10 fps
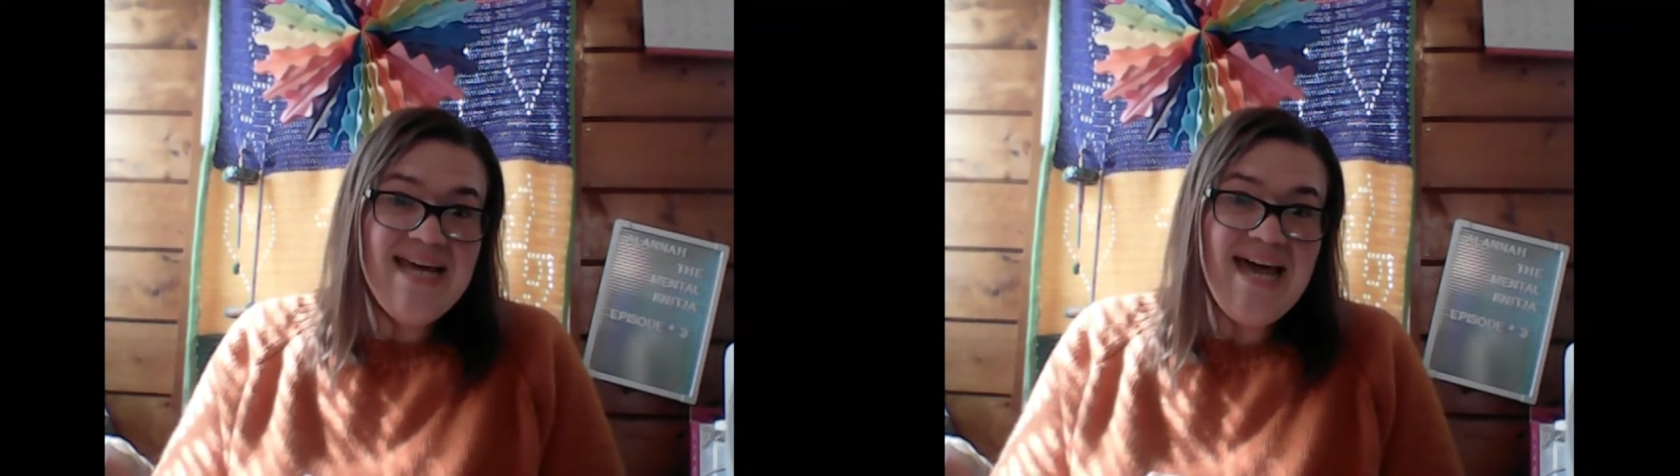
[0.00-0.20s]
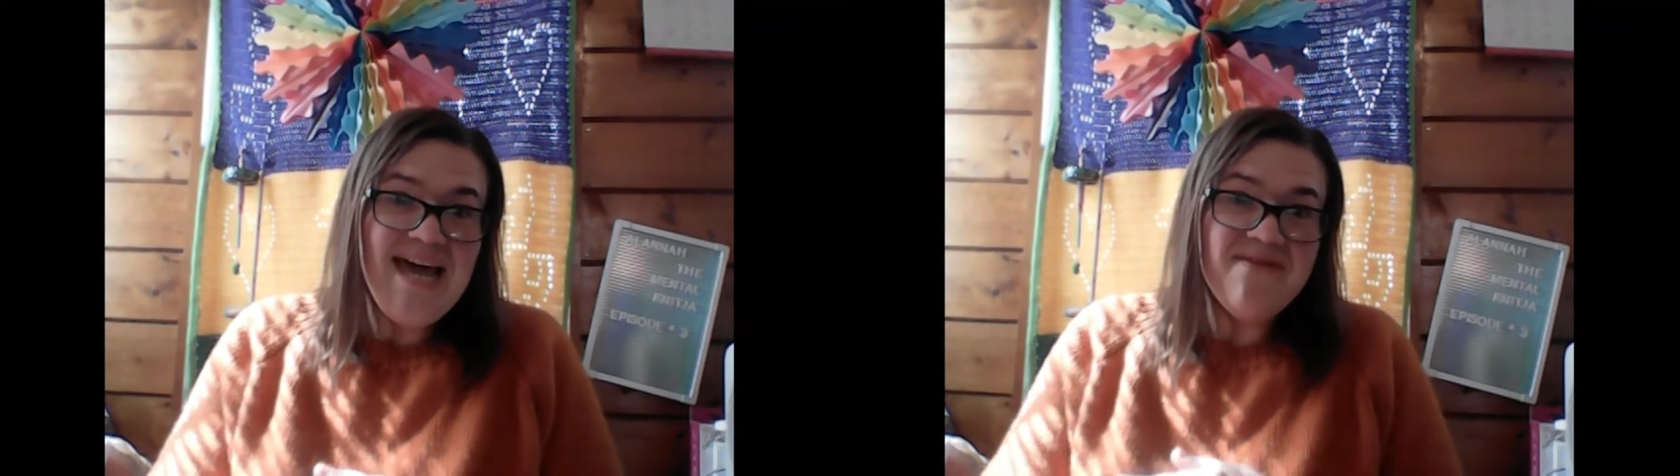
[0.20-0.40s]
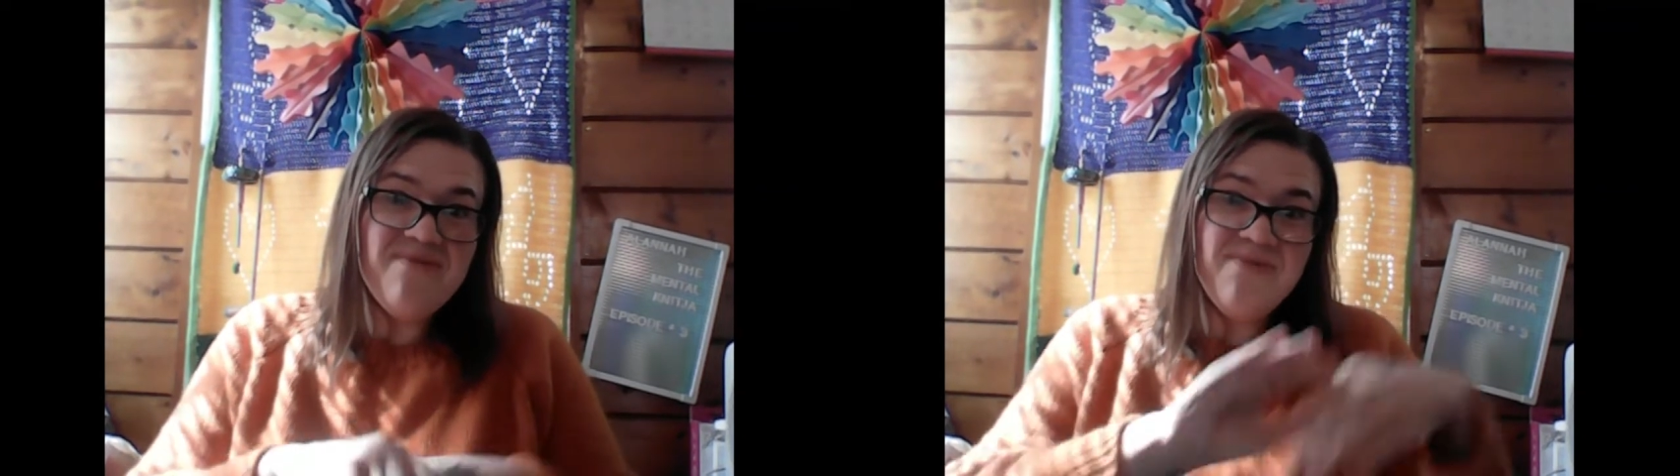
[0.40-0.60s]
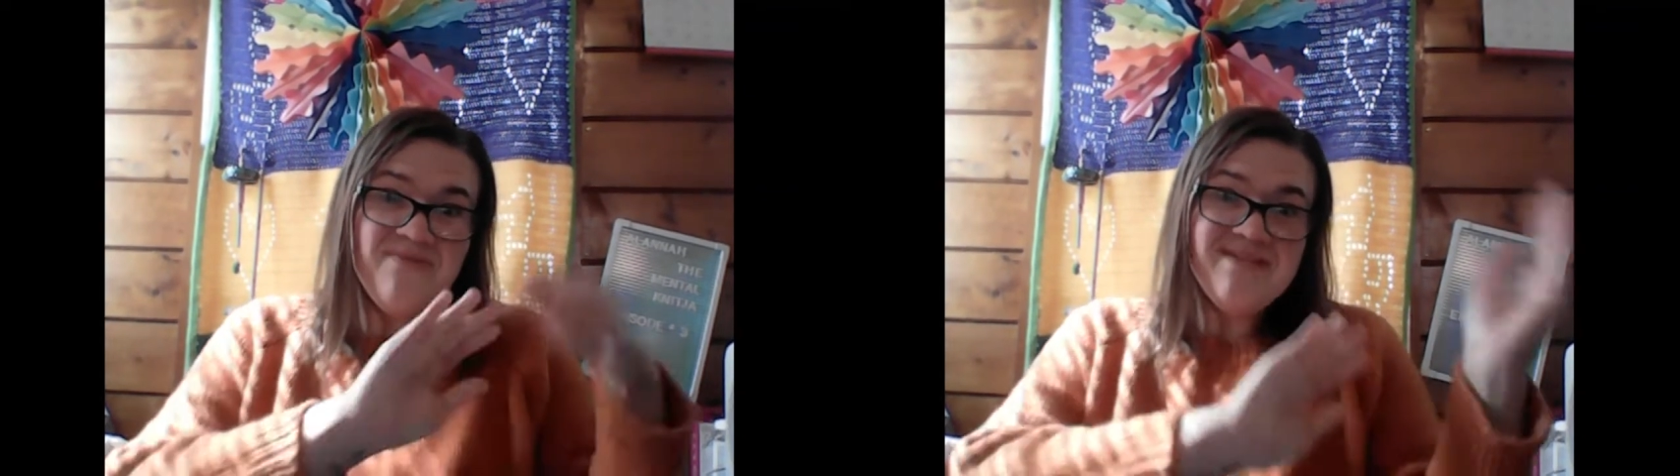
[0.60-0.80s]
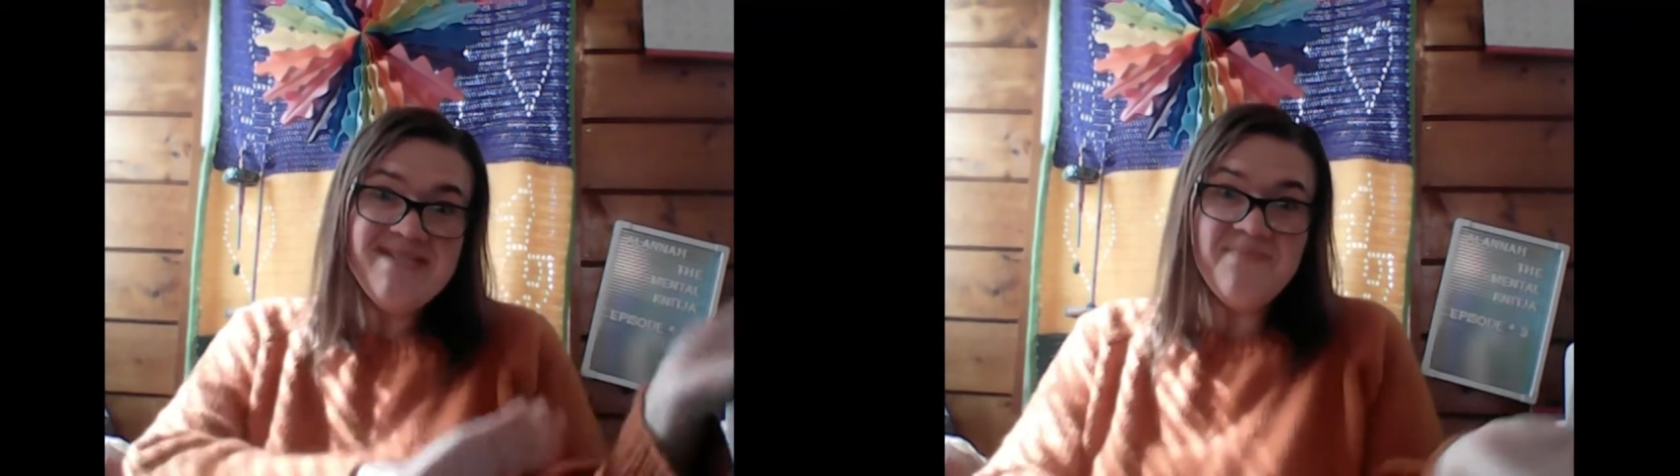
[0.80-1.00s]
I will
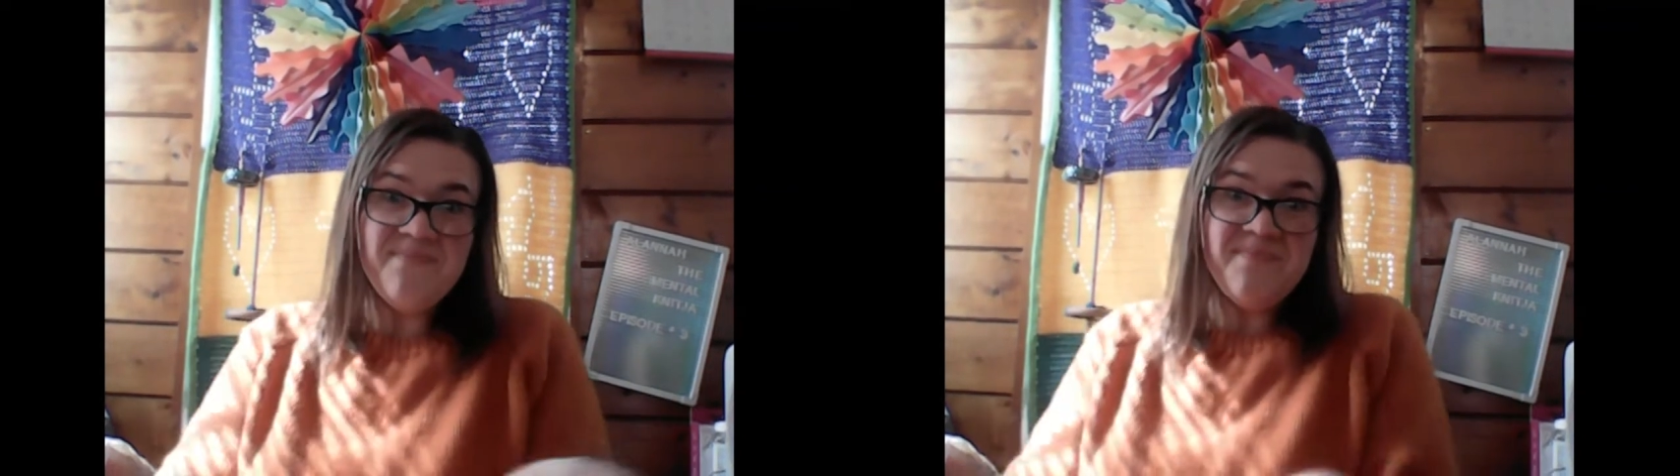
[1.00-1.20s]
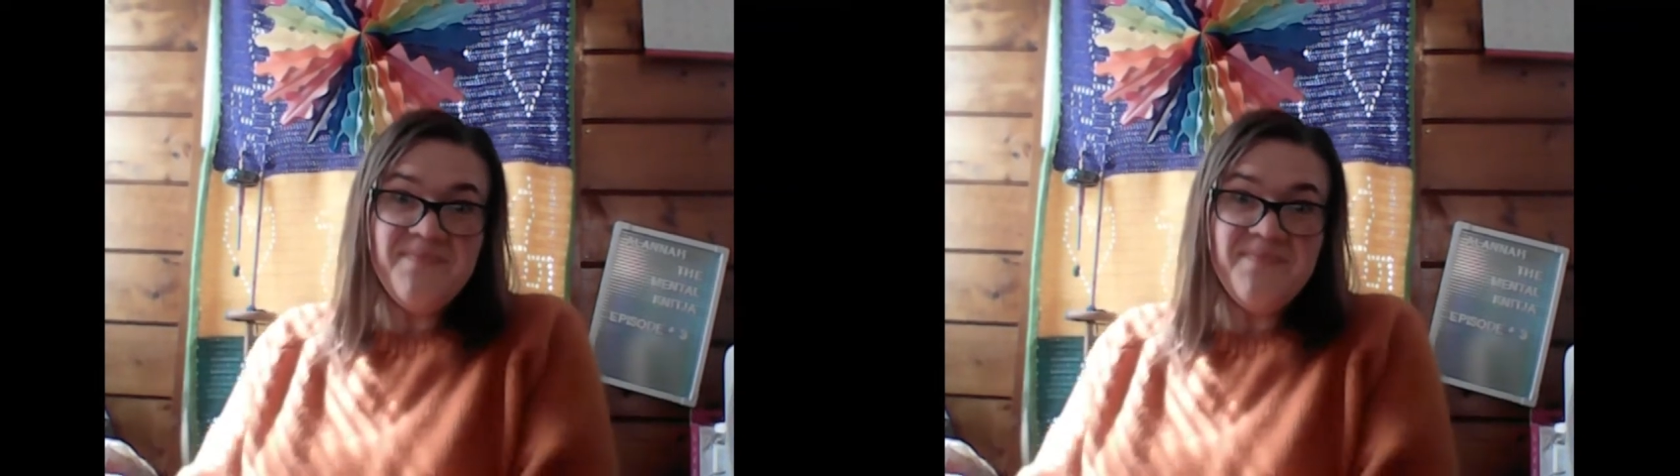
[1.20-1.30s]
post them